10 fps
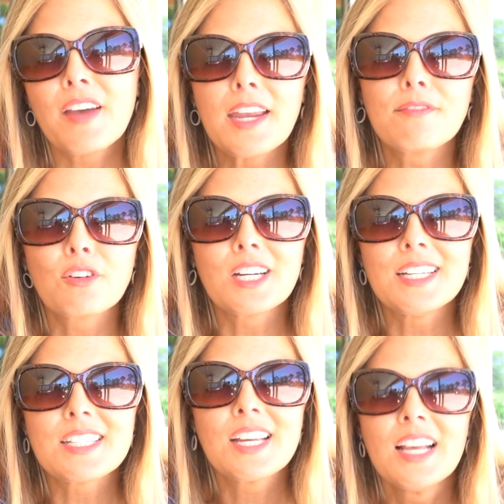
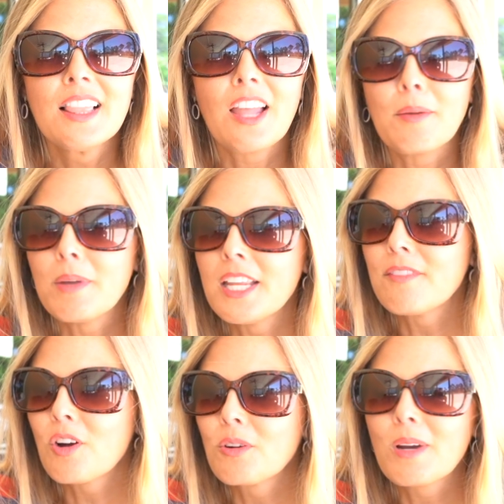favorite like many
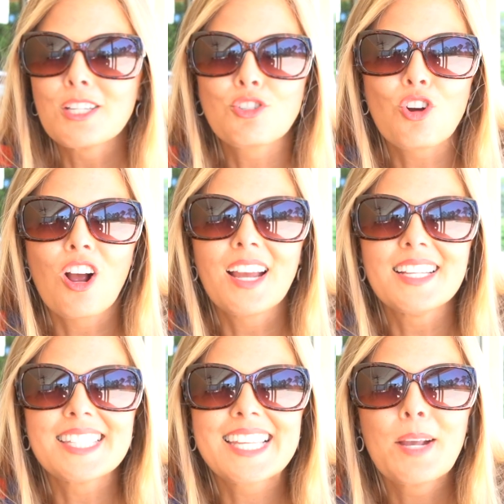of our
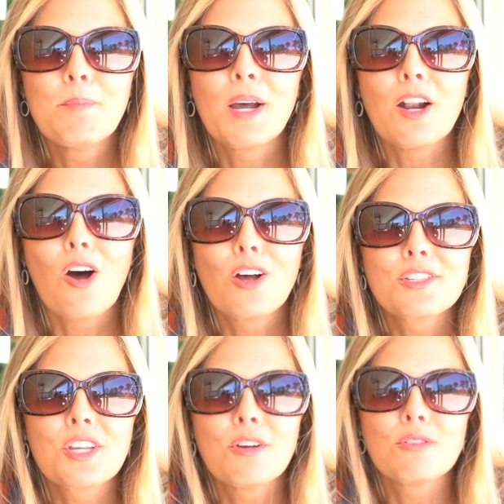restaurants, but
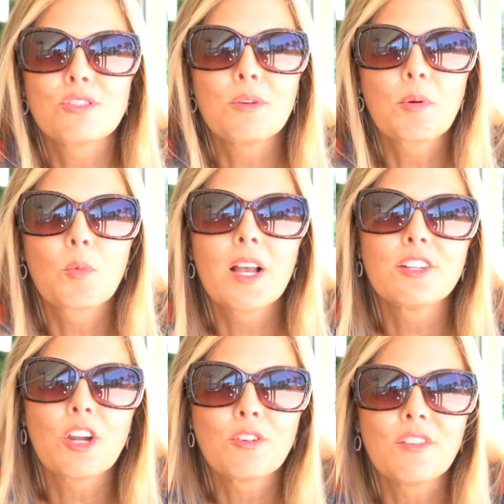also super well
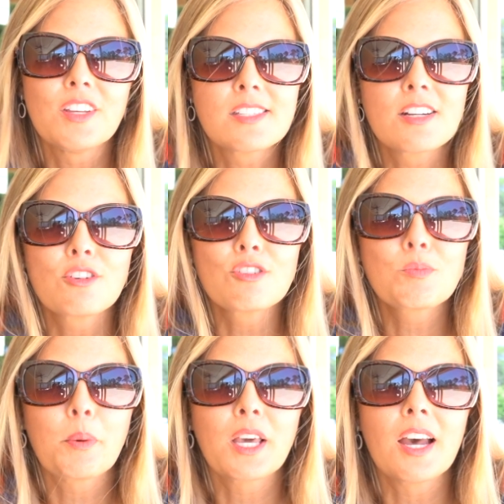known to visitors
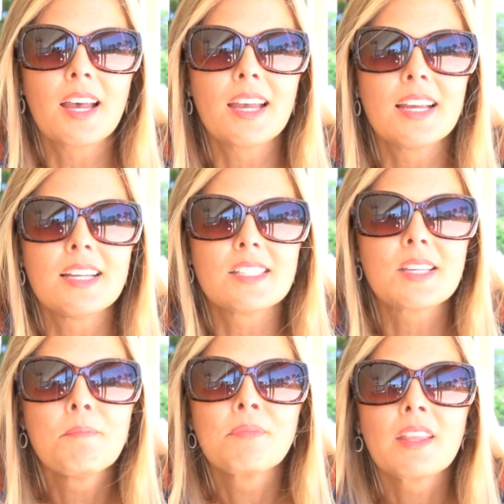
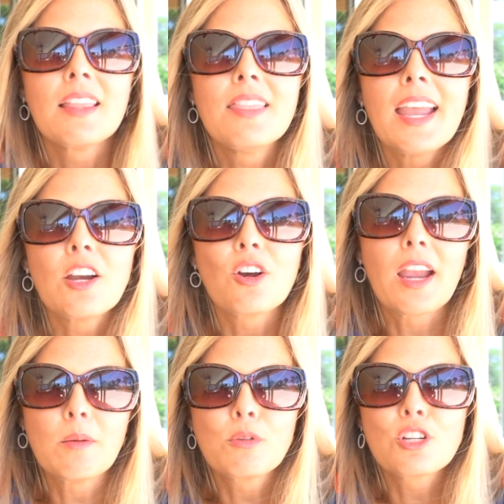because they are
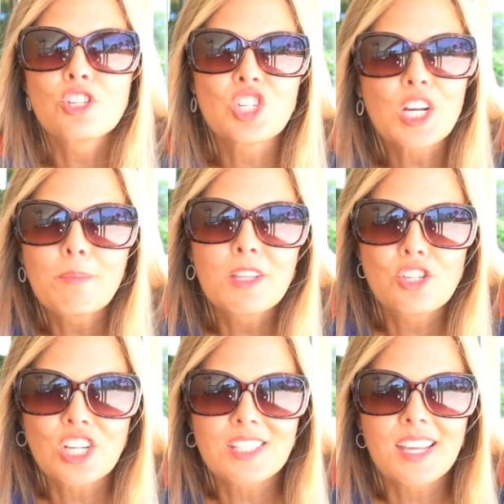able to ship the
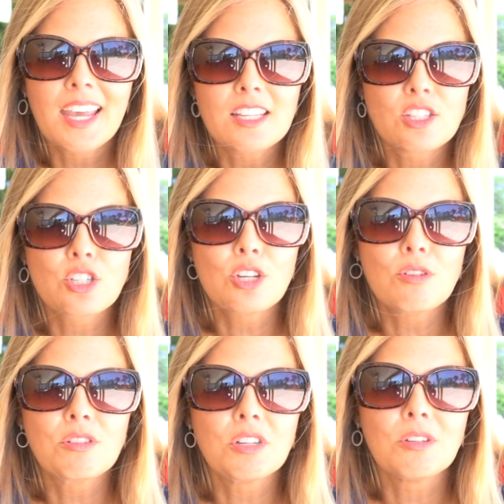cheesecakes to
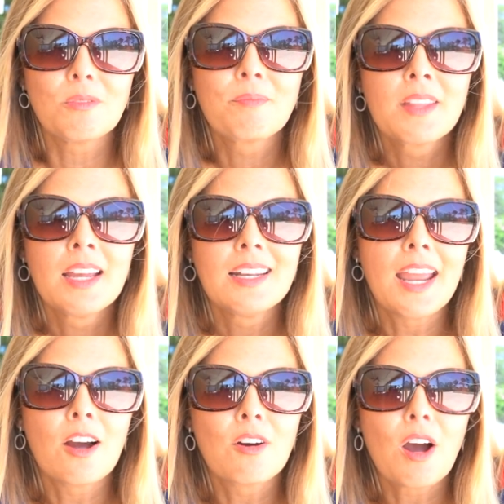you.
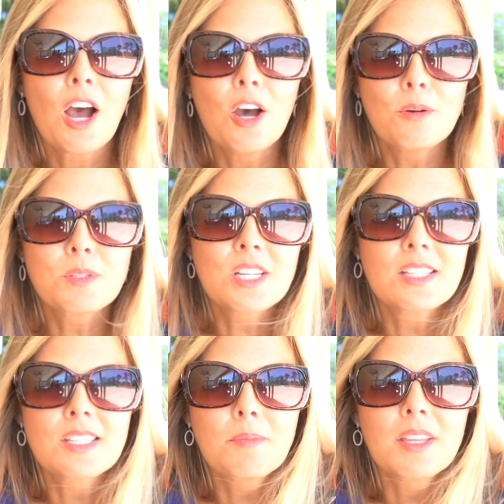Now, Hope's
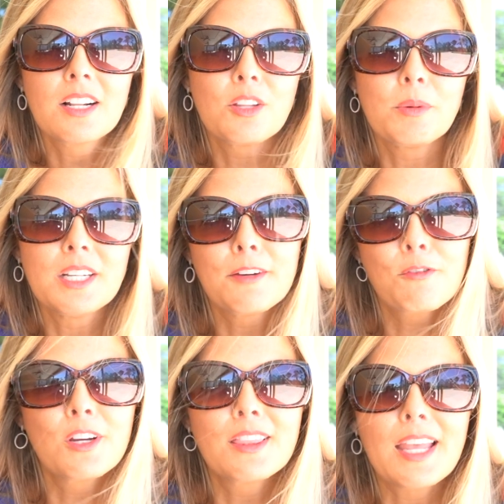does something a little bit
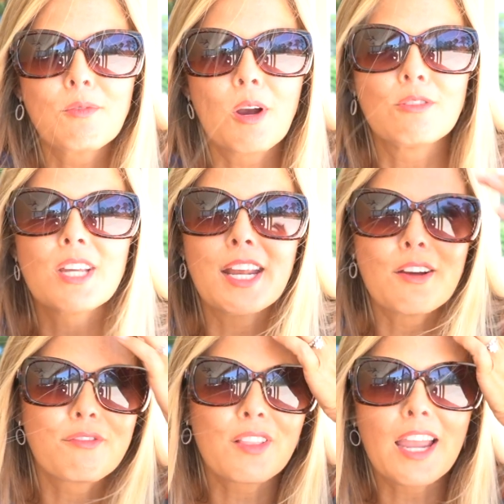different. They rotate
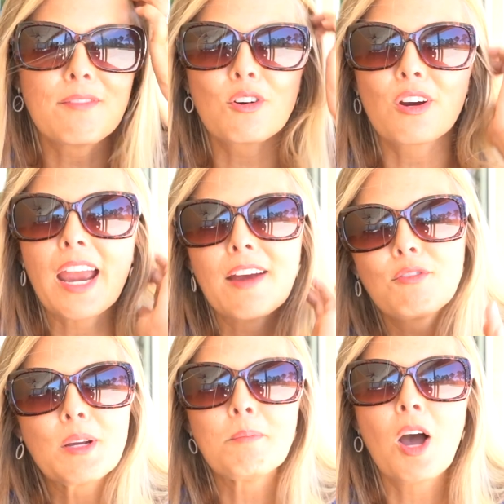a flavor
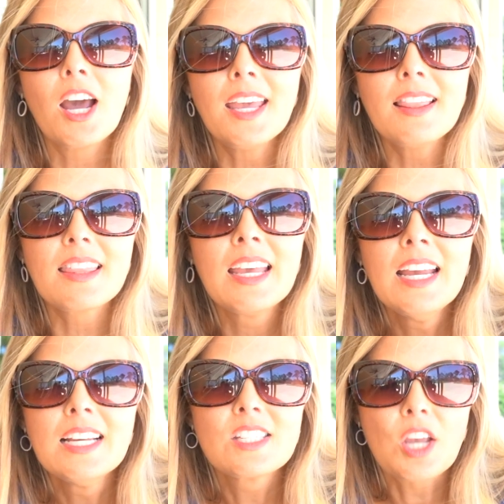every month.
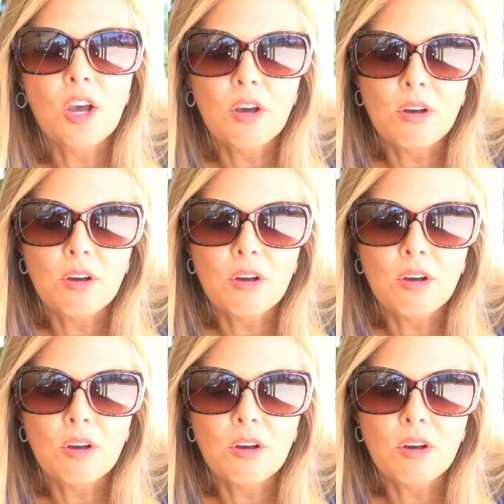So